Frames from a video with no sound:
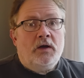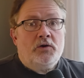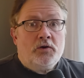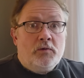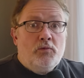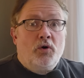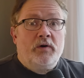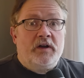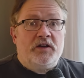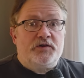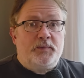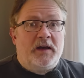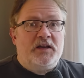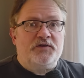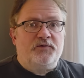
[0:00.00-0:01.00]
Good morning,
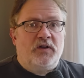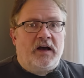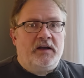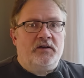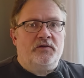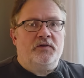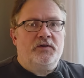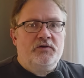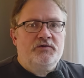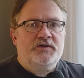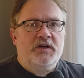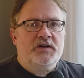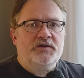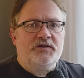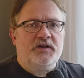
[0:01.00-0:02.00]
spaceflight
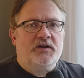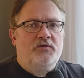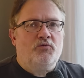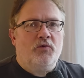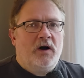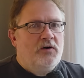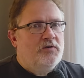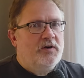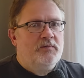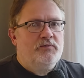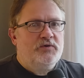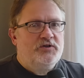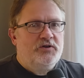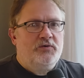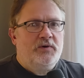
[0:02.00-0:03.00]
enthusiasts, and
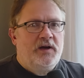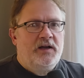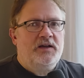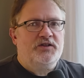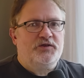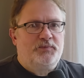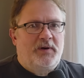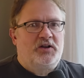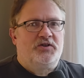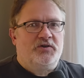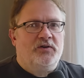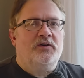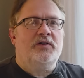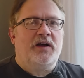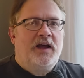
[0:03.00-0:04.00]
welcome to a
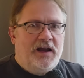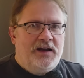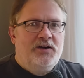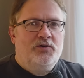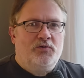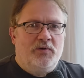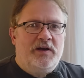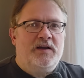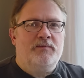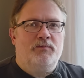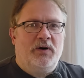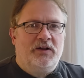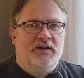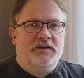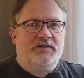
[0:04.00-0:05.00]
special Angry
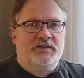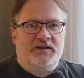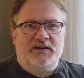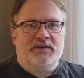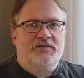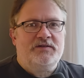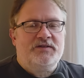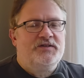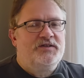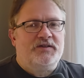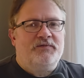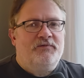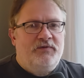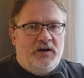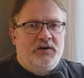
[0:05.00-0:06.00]
Bulletin.
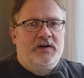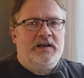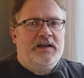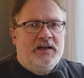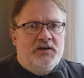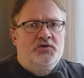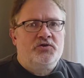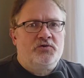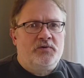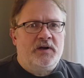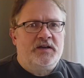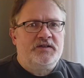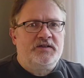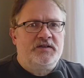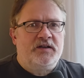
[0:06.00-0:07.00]
Some very
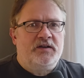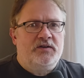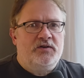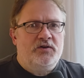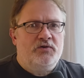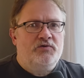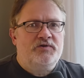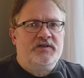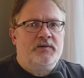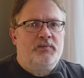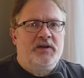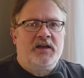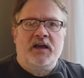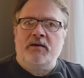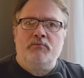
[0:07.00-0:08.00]
interesting news that
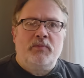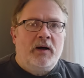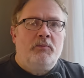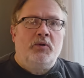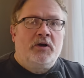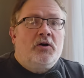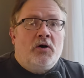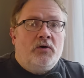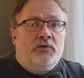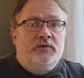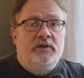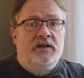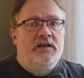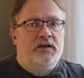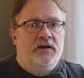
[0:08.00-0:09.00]
became public
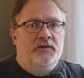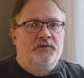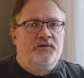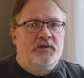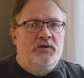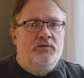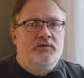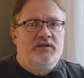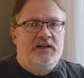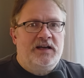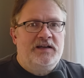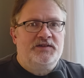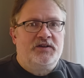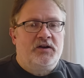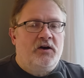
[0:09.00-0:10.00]
only a few
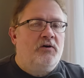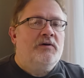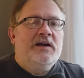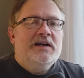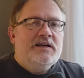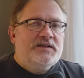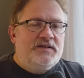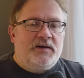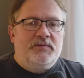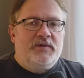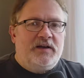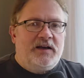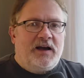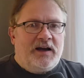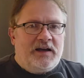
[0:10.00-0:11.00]
days ago.
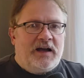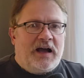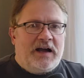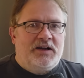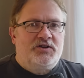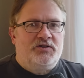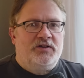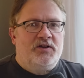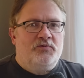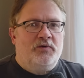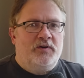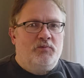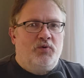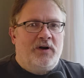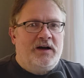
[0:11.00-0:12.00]
Something I actually
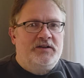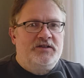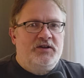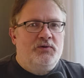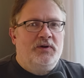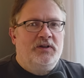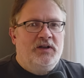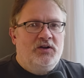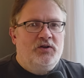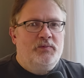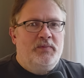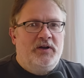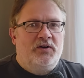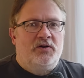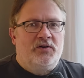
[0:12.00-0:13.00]
would have brought to you a little
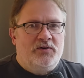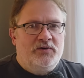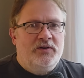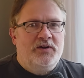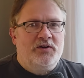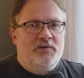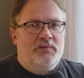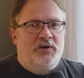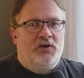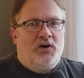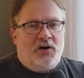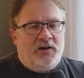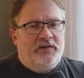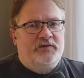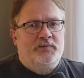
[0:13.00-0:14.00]
bit earlier, but
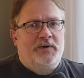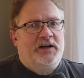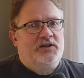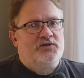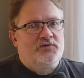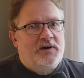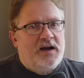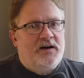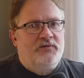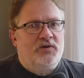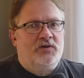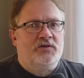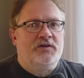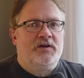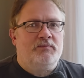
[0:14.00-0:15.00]
all of my
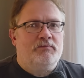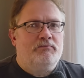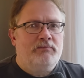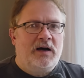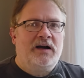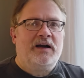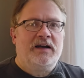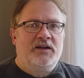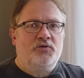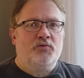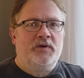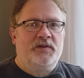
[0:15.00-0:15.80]
travel combined